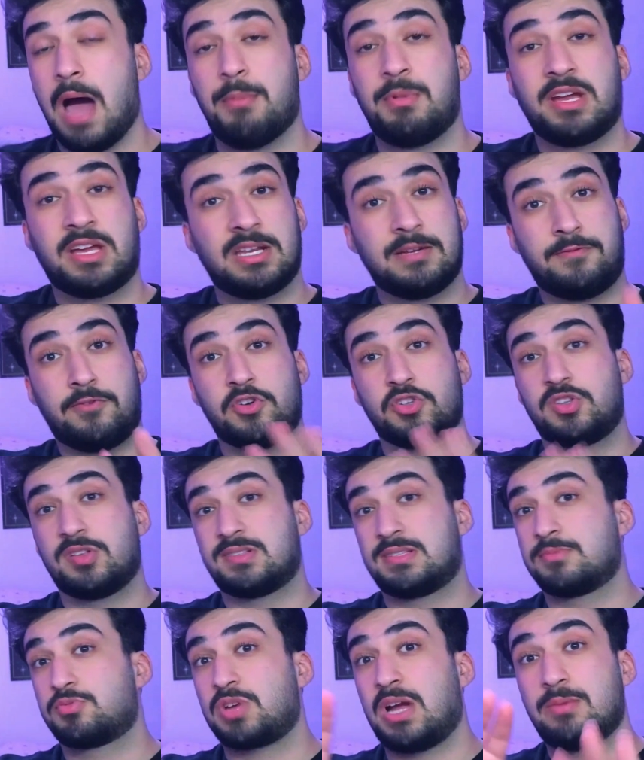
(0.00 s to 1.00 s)
I'm not gonna force you
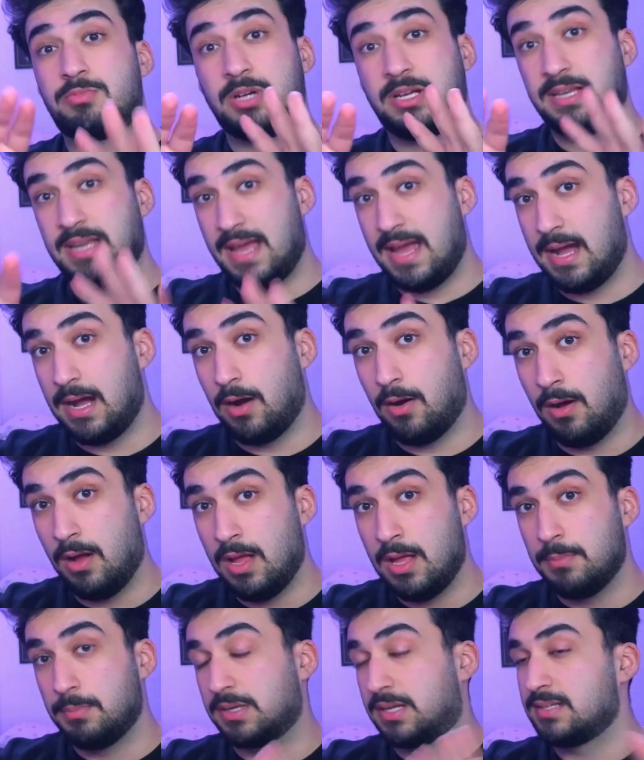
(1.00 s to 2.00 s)
to subscribe right now
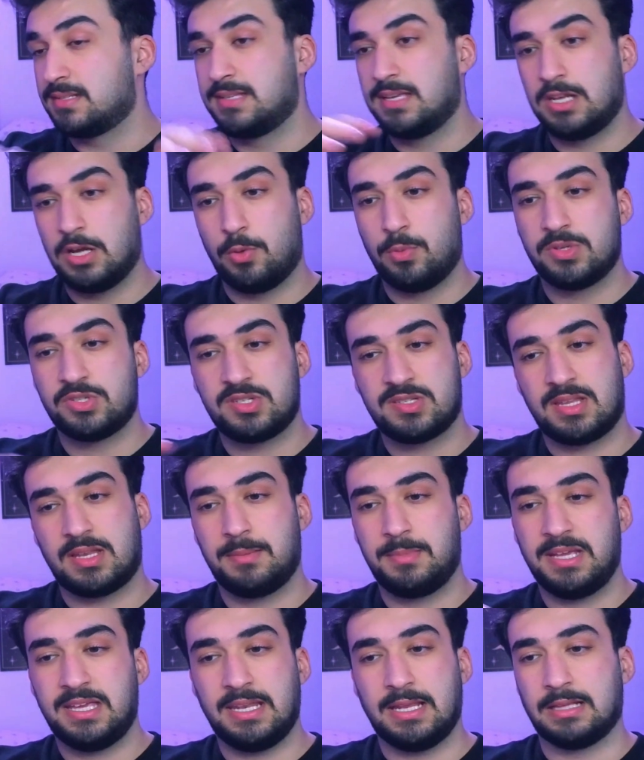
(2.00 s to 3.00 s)
because, you know, we're just on
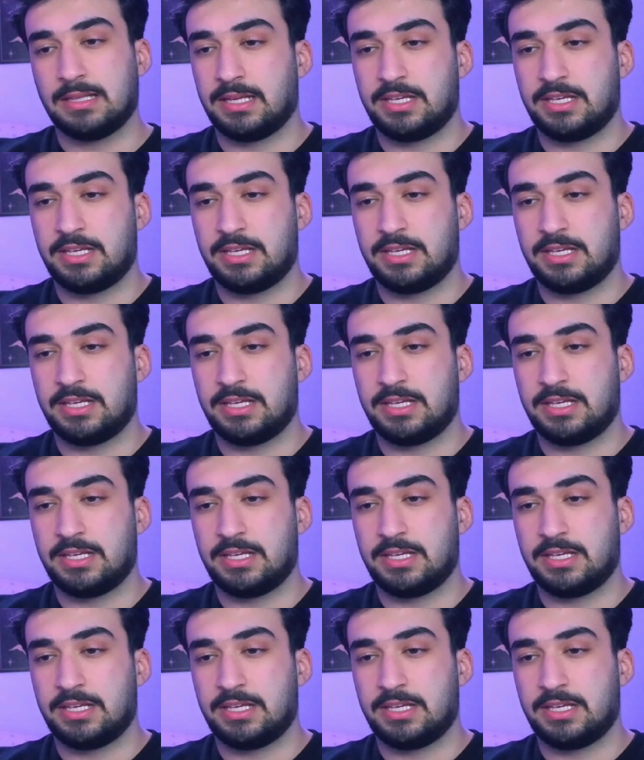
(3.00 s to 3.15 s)
the beginning.